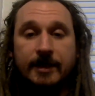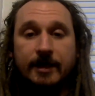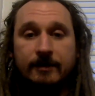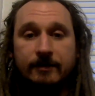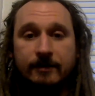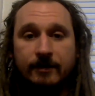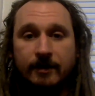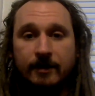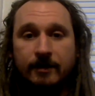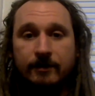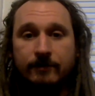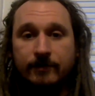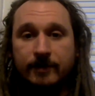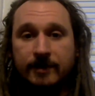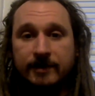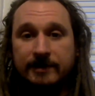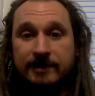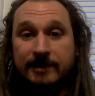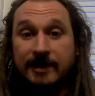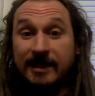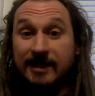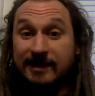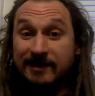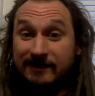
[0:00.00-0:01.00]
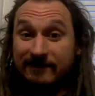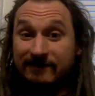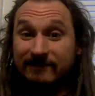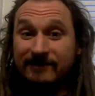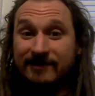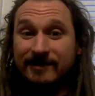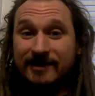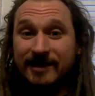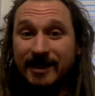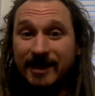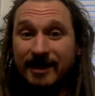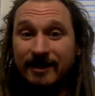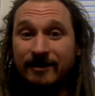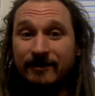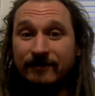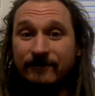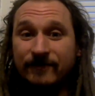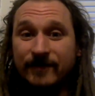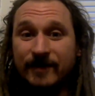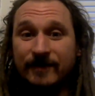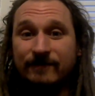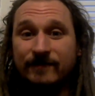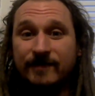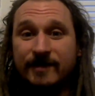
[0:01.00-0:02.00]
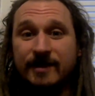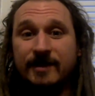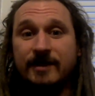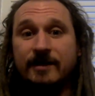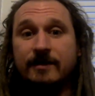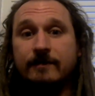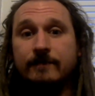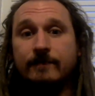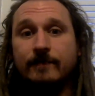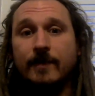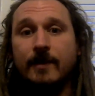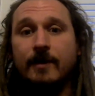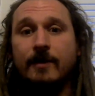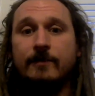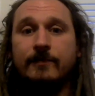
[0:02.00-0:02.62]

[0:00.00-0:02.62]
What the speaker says: I thought it was like 10 or 15.